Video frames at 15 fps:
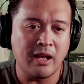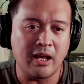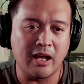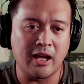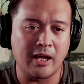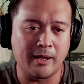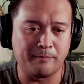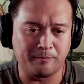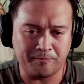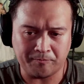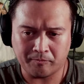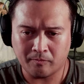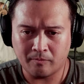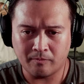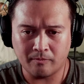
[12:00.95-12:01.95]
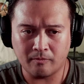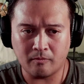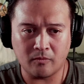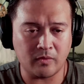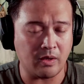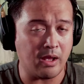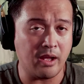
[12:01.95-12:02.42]
um,
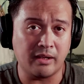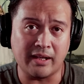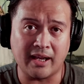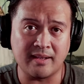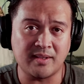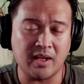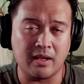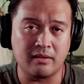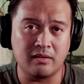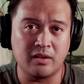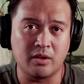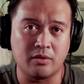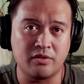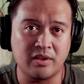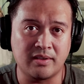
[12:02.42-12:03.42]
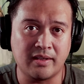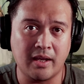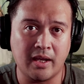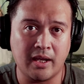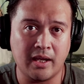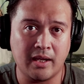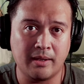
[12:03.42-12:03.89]
Uh, like I said, you know, just
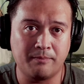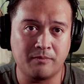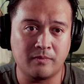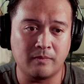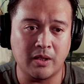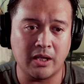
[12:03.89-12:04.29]
uh,